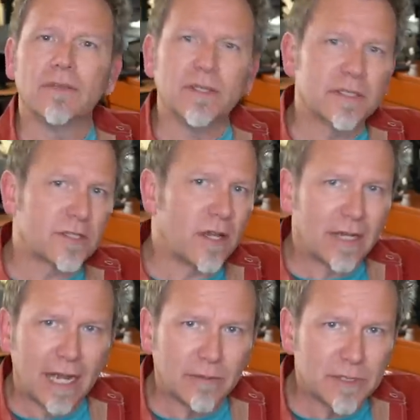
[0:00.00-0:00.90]
"The
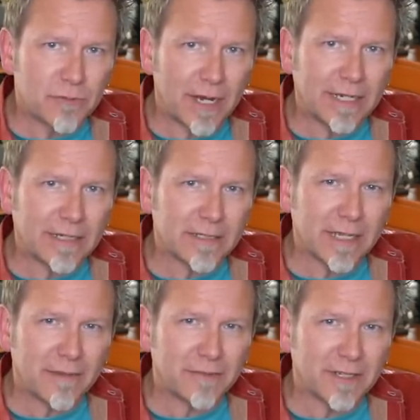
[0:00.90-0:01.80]
song I was writing's
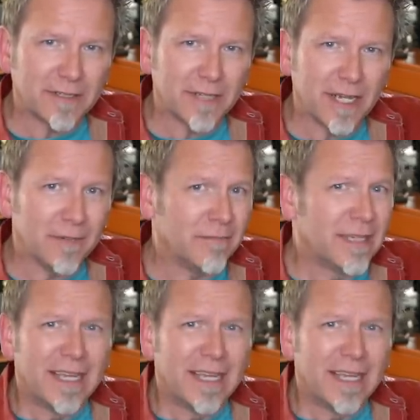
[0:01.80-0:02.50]
left undone.